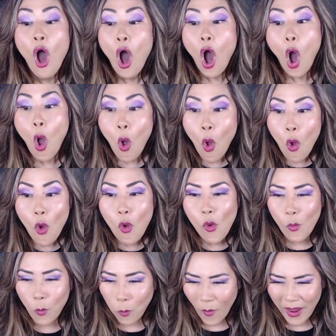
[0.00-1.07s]

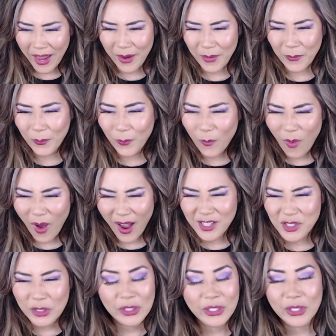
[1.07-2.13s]
Oh, wait,
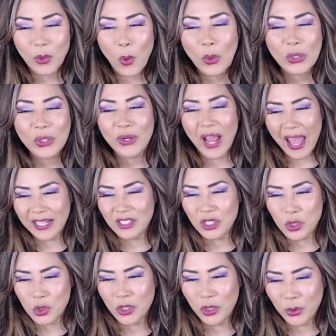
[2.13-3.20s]
what? You can order
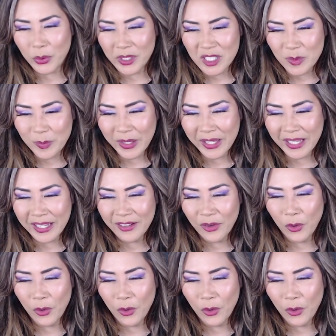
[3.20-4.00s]
extra crispy?